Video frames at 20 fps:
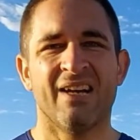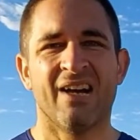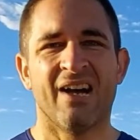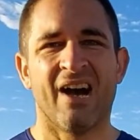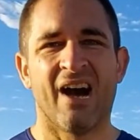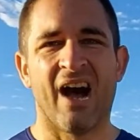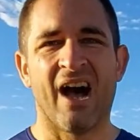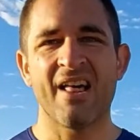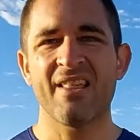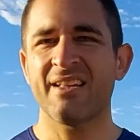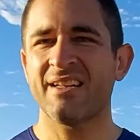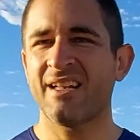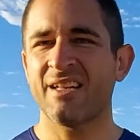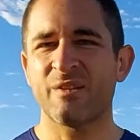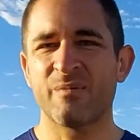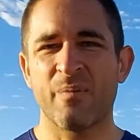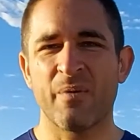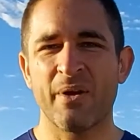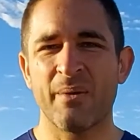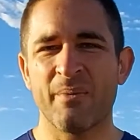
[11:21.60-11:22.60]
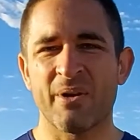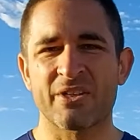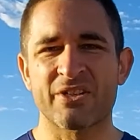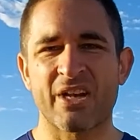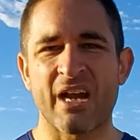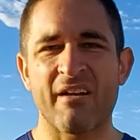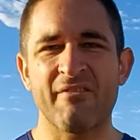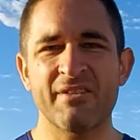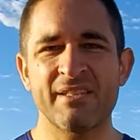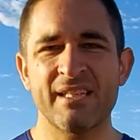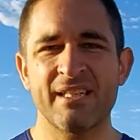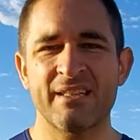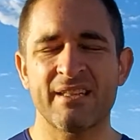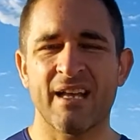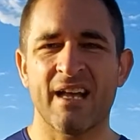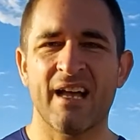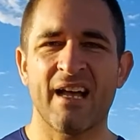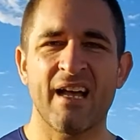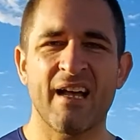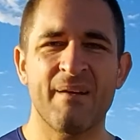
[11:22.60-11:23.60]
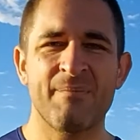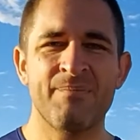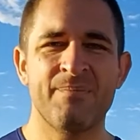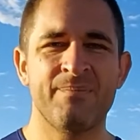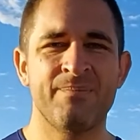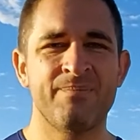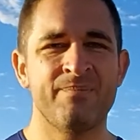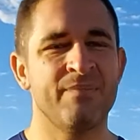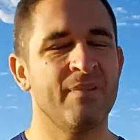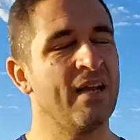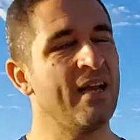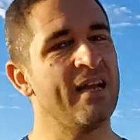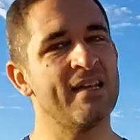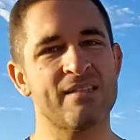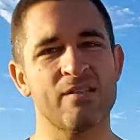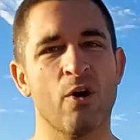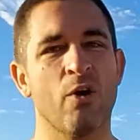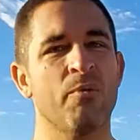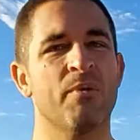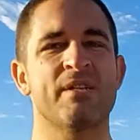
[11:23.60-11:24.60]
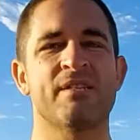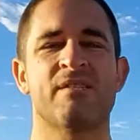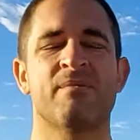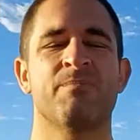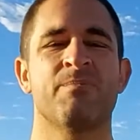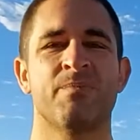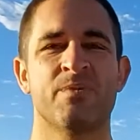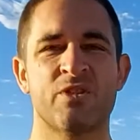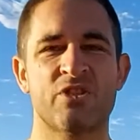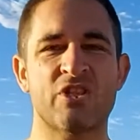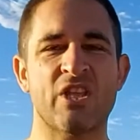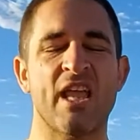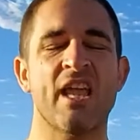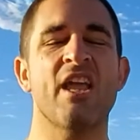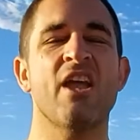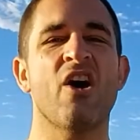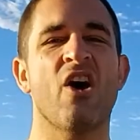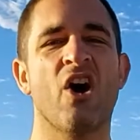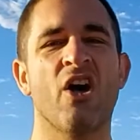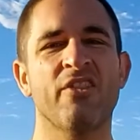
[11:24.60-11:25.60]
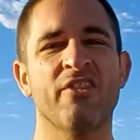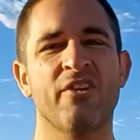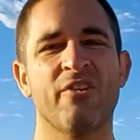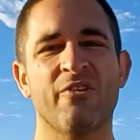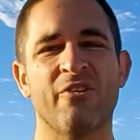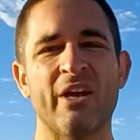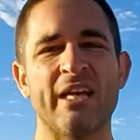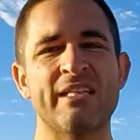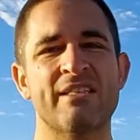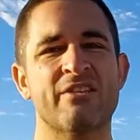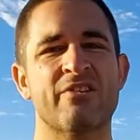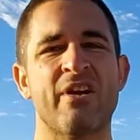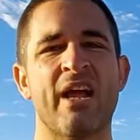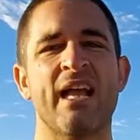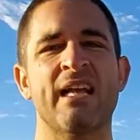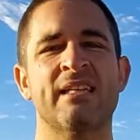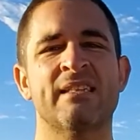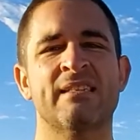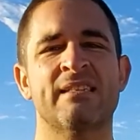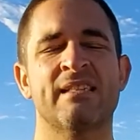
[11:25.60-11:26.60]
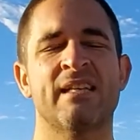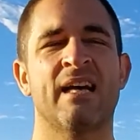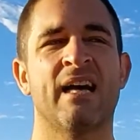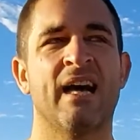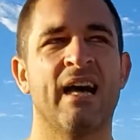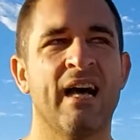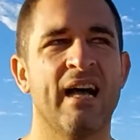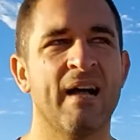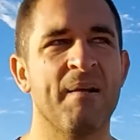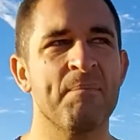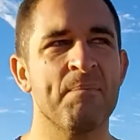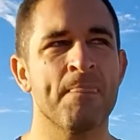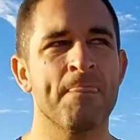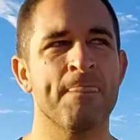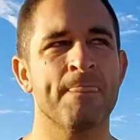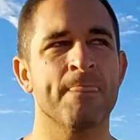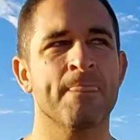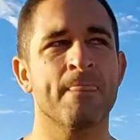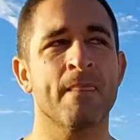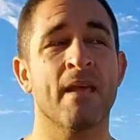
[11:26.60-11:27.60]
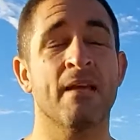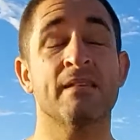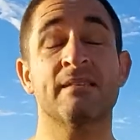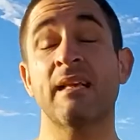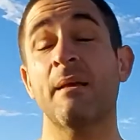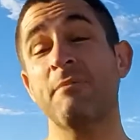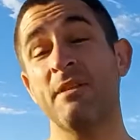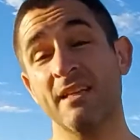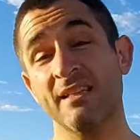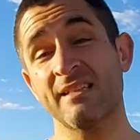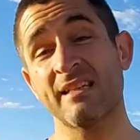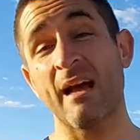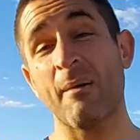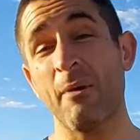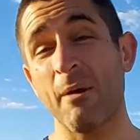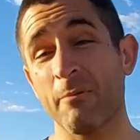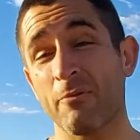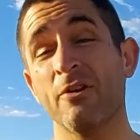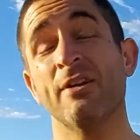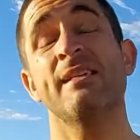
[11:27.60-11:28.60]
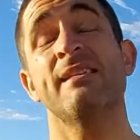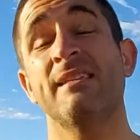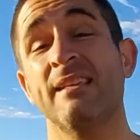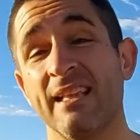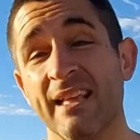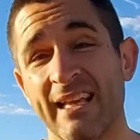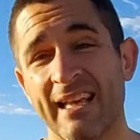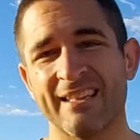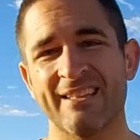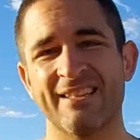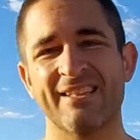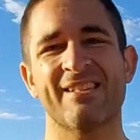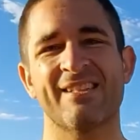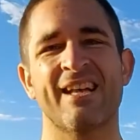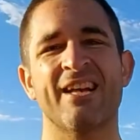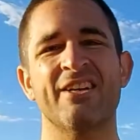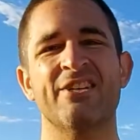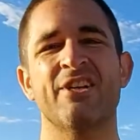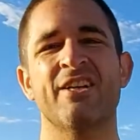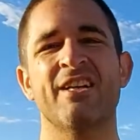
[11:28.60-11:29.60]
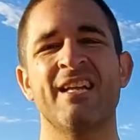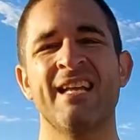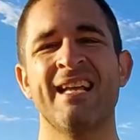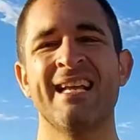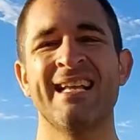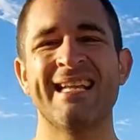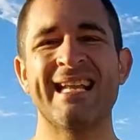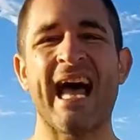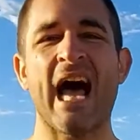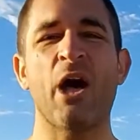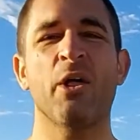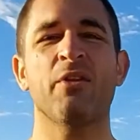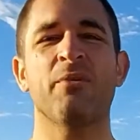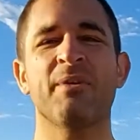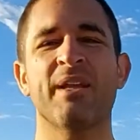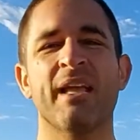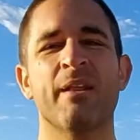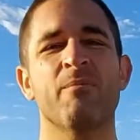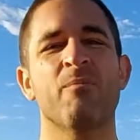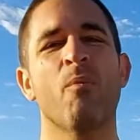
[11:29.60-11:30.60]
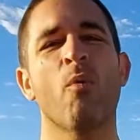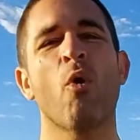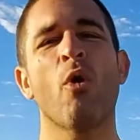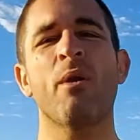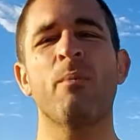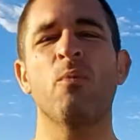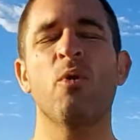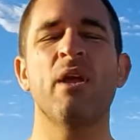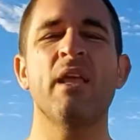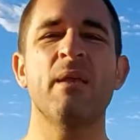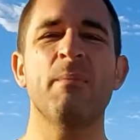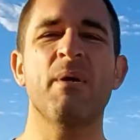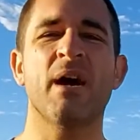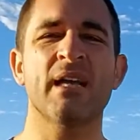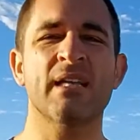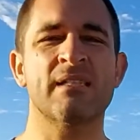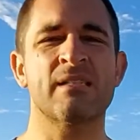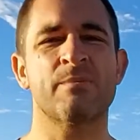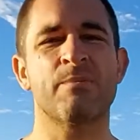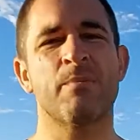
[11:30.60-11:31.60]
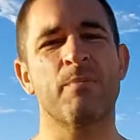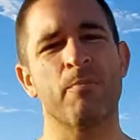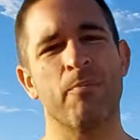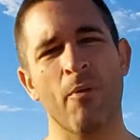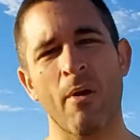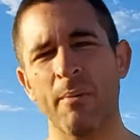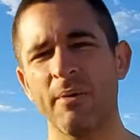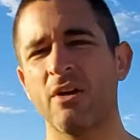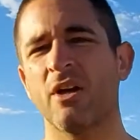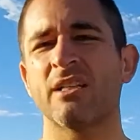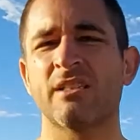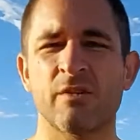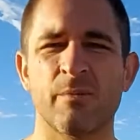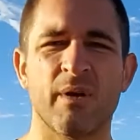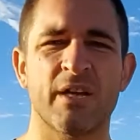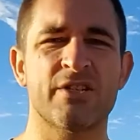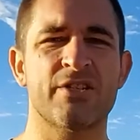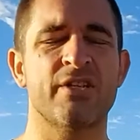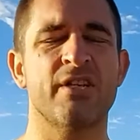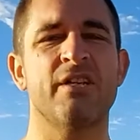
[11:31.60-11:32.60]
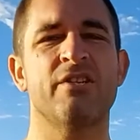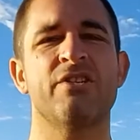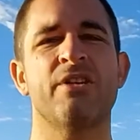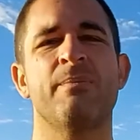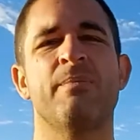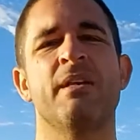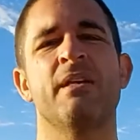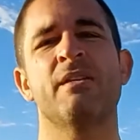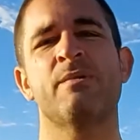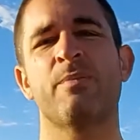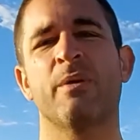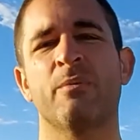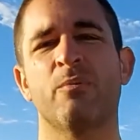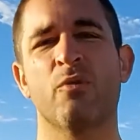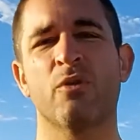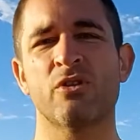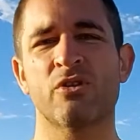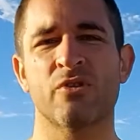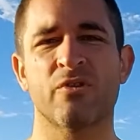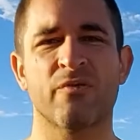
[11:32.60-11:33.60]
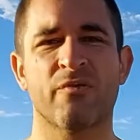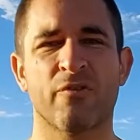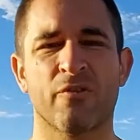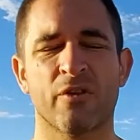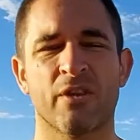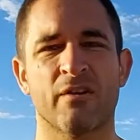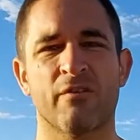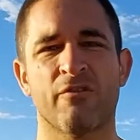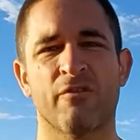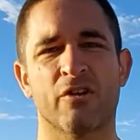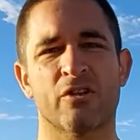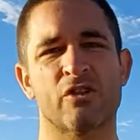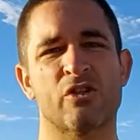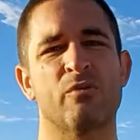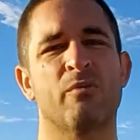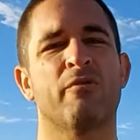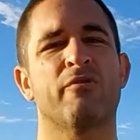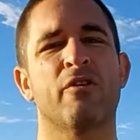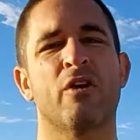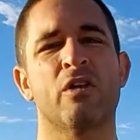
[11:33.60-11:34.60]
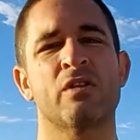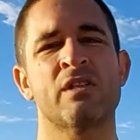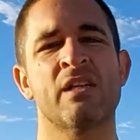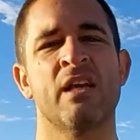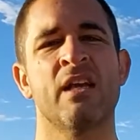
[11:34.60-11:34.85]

I think that's pretty much covers it. As always, stay on the racetracks. Something's come up recently, a discussion now that we get more and more e-bikes, probably not so much in the GPs, but more so for the Fox Superflows.